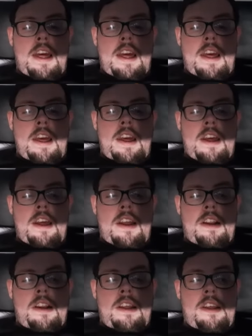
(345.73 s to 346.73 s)

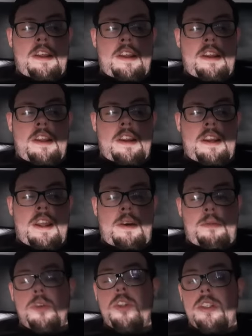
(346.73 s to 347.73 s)
And
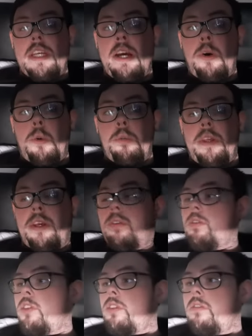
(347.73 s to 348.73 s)
now I'm just at home
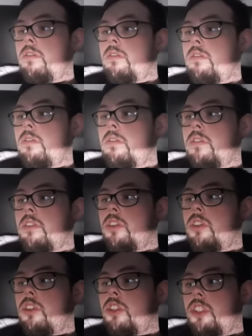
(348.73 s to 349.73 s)
now,
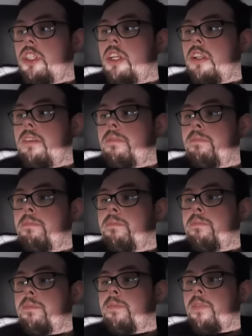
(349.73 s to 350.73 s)
just chilling,
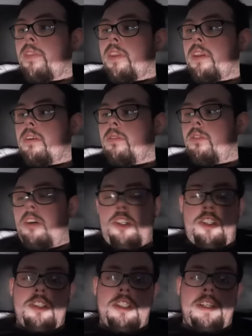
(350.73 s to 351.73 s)

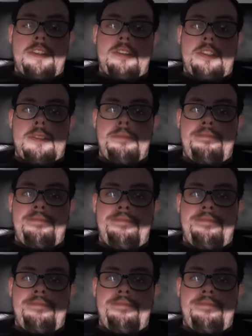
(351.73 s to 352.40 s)
watching Titans.